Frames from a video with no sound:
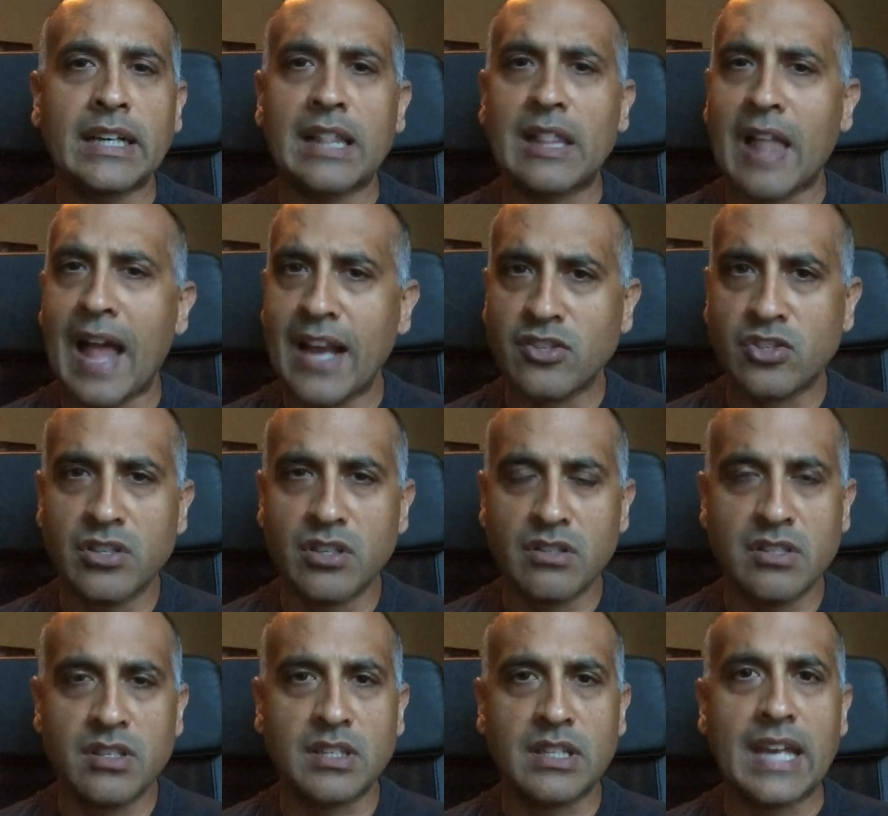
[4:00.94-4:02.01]
Last
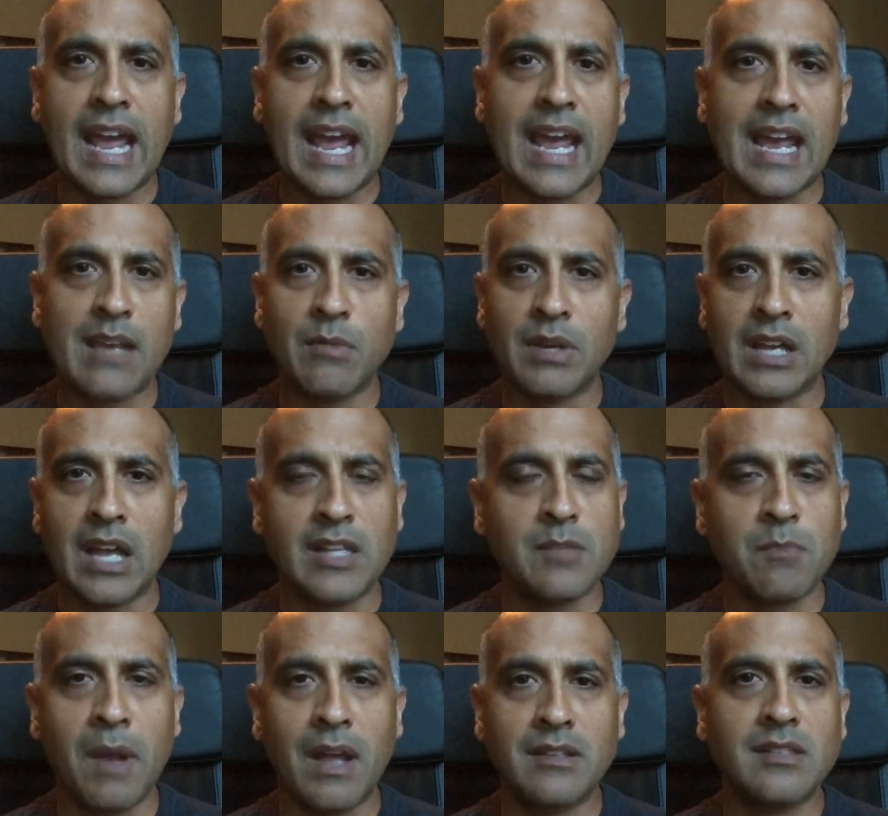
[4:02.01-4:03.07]
year's game
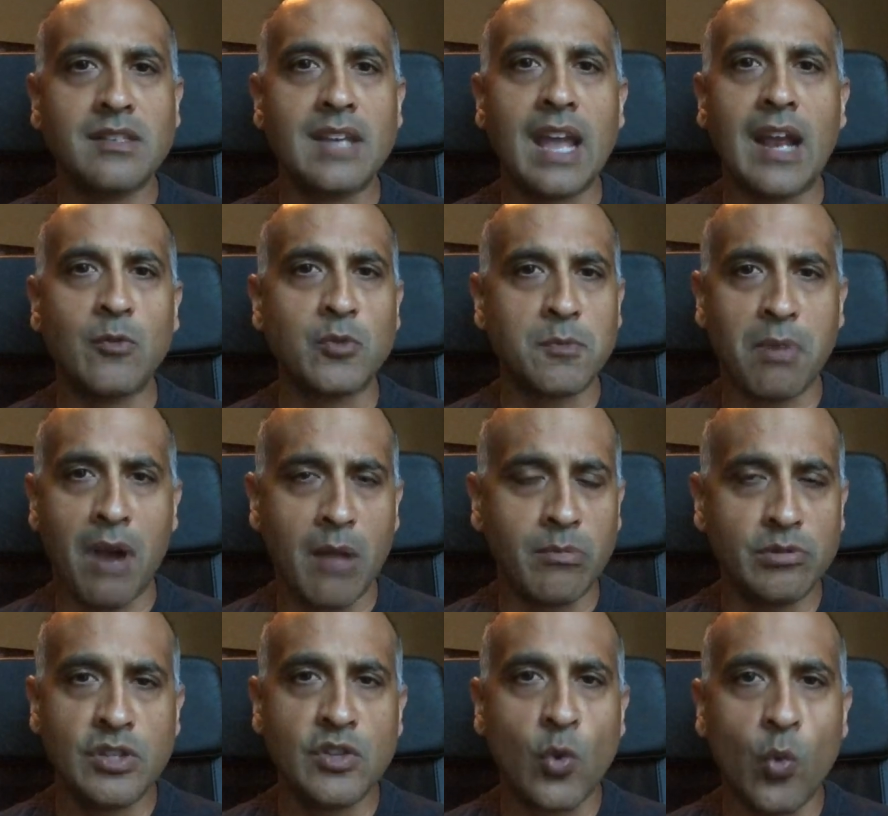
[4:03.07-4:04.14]
against Penn State was
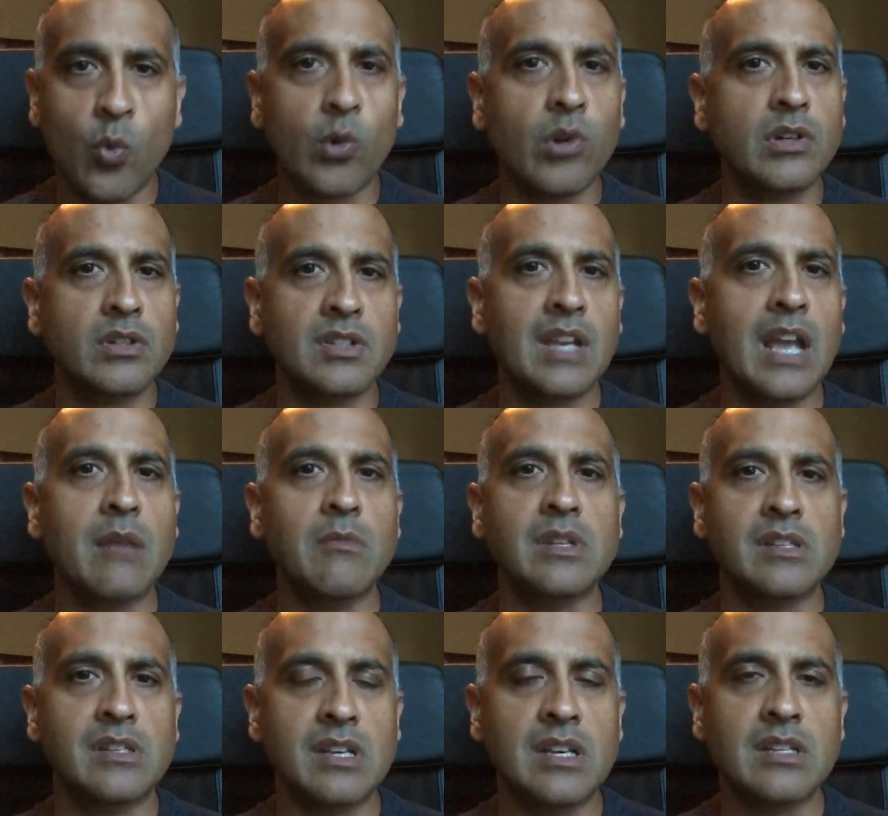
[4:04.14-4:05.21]
probably the worst game of
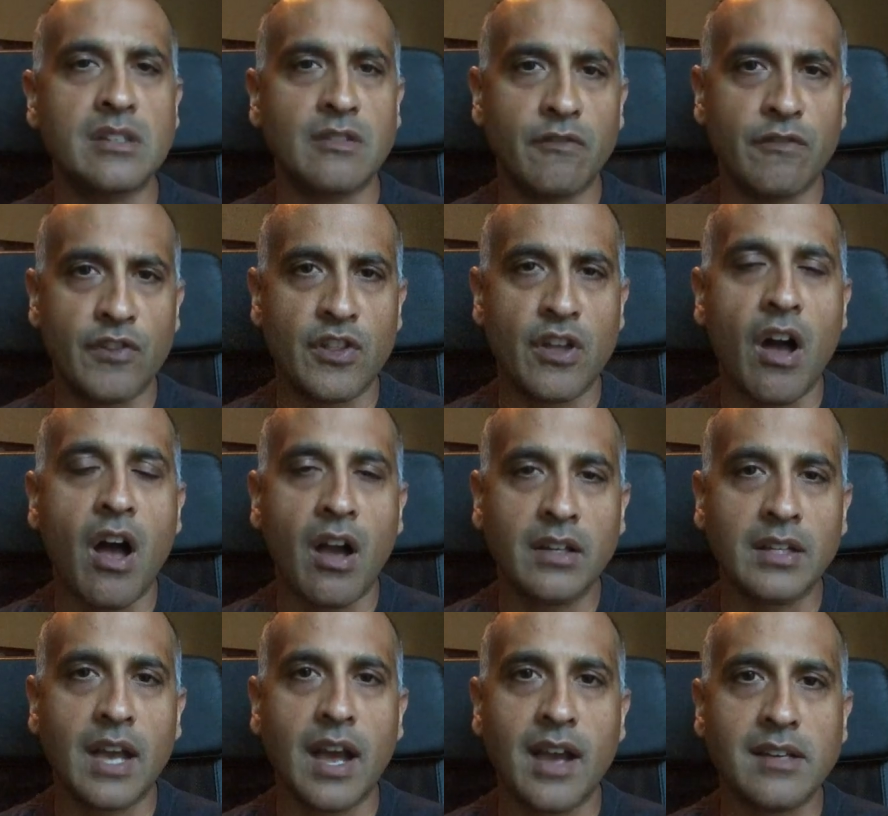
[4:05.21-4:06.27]
the season for the
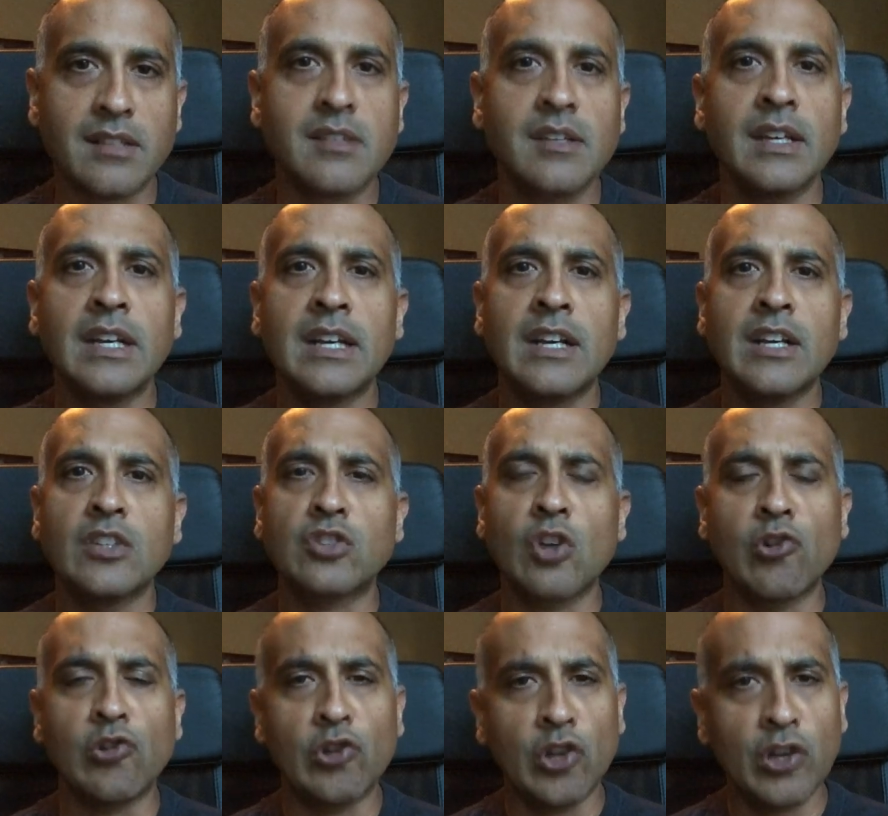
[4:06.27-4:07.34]
Hawkeyes.
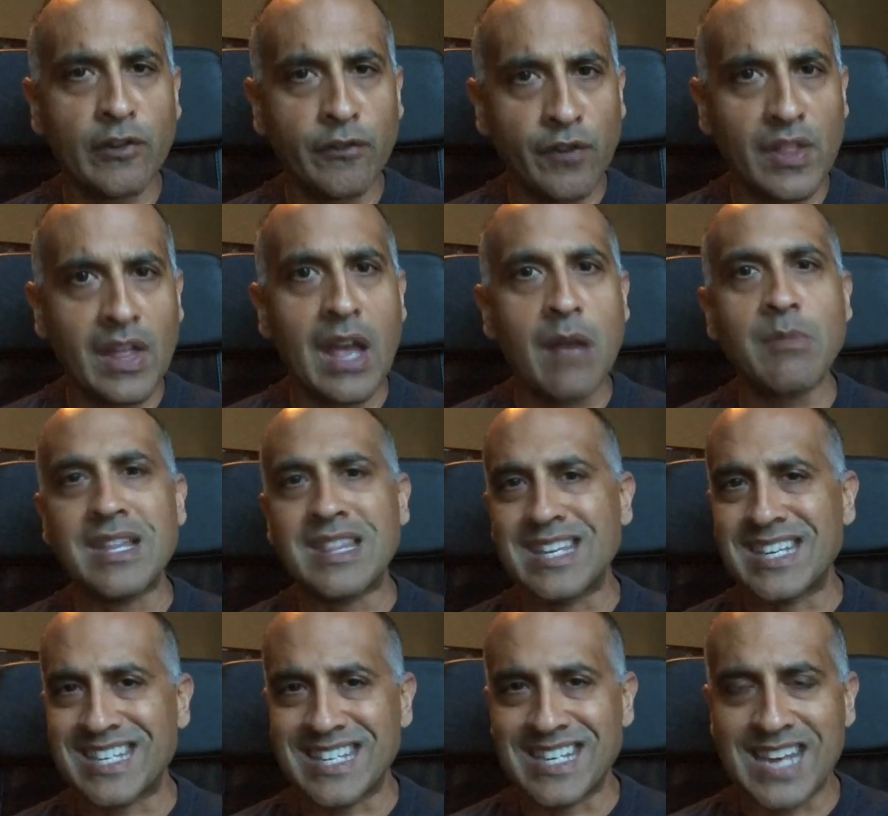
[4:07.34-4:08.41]
So look for them in
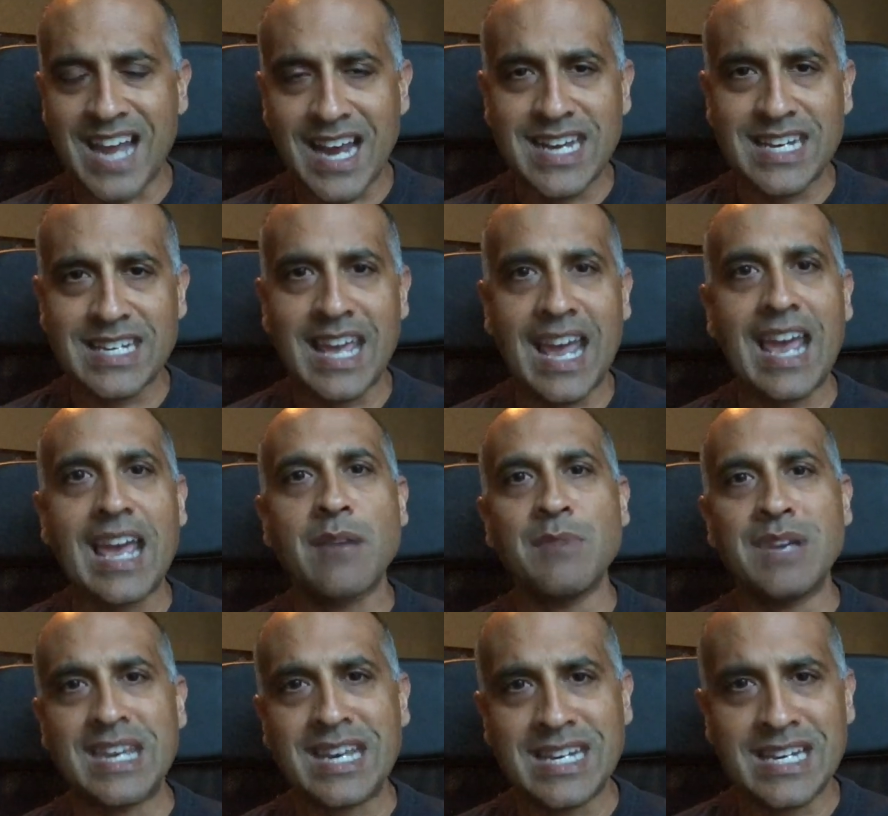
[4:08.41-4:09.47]
this night
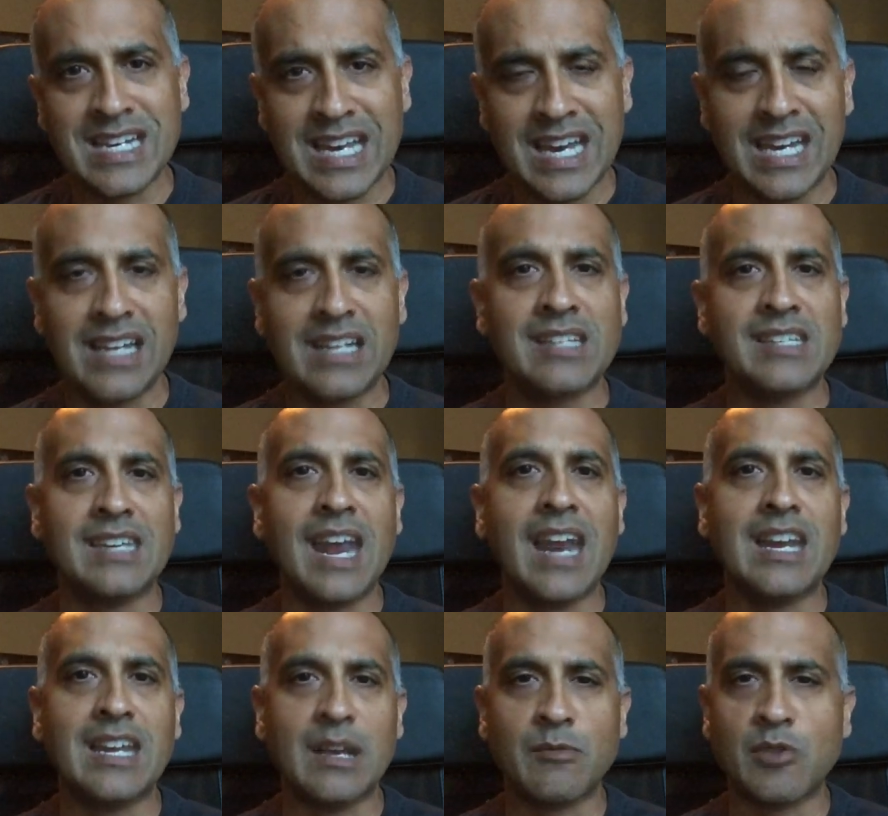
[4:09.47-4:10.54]
game in Kinnick
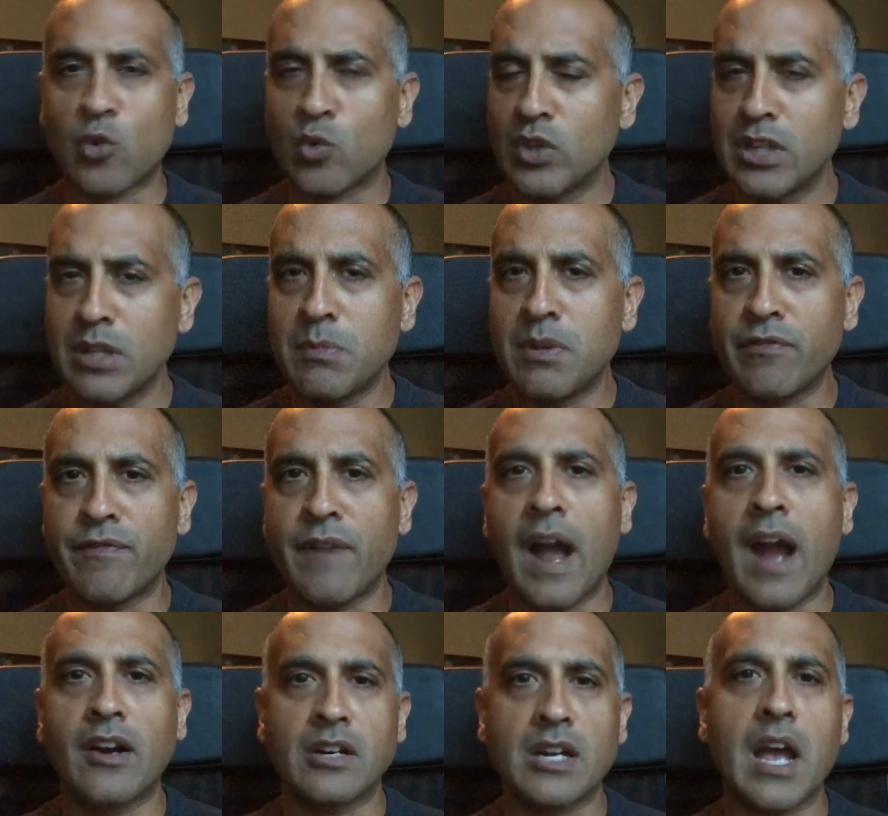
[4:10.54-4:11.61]
Stadium to really be
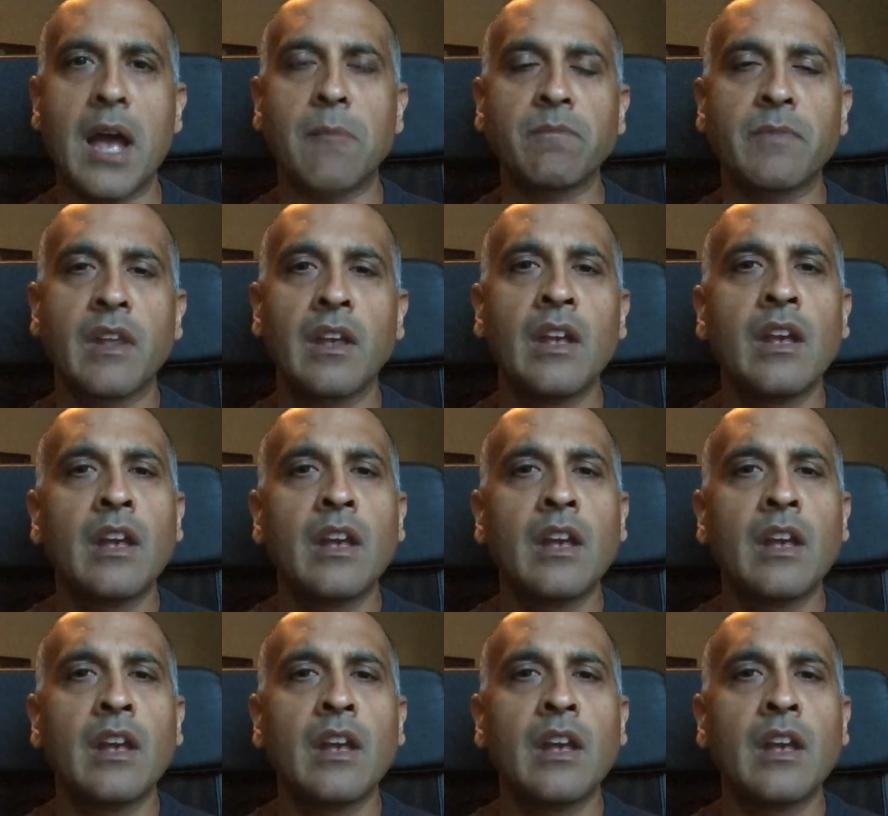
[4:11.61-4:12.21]
fired up.